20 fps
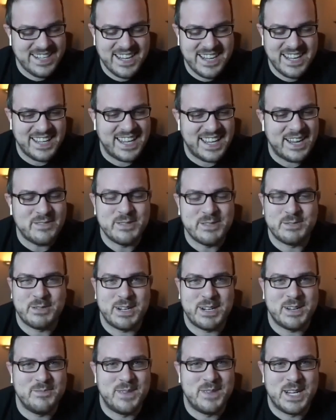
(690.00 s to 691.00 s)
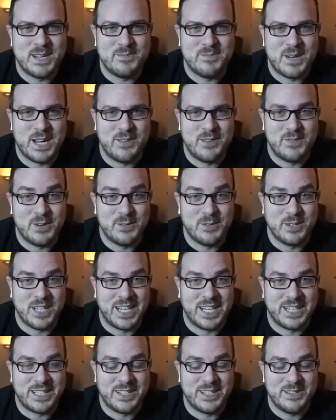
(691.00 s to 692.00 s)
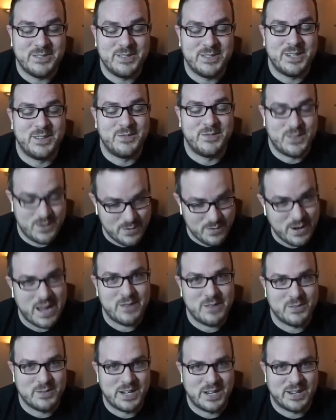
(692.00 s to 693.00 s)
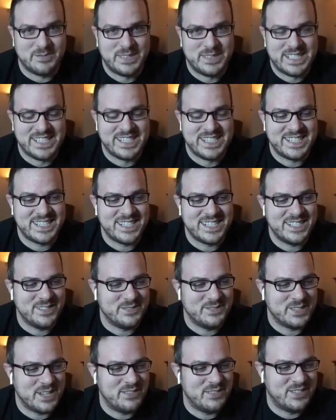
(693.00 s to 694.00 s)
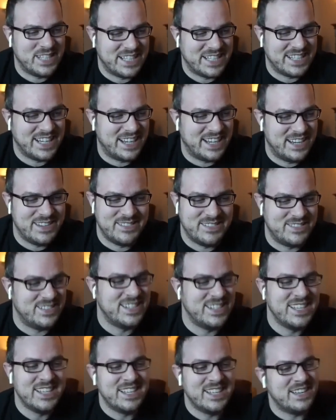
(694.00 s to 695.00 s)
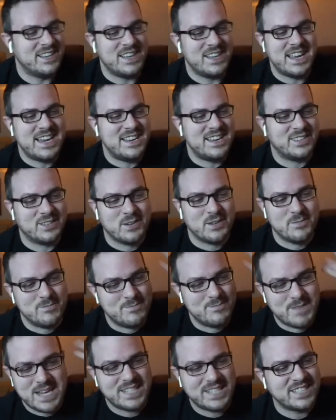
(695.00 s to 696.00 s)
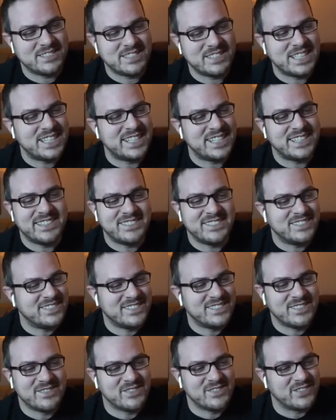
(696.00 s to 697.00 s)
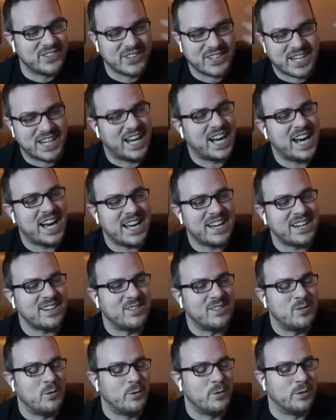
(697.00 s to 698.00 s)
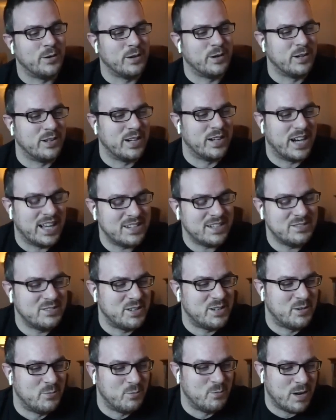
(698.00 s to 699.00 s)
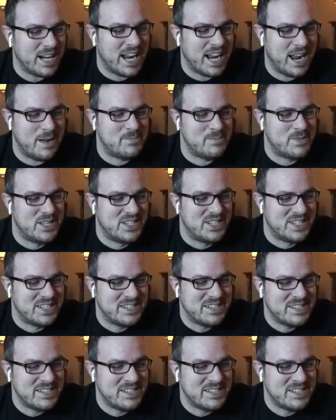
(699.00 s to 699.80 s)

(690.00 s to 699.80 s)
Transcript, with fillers: that was recommended by a viewer like you, and if you have a recommendation of something I either mentally forgot or I don't know what happened.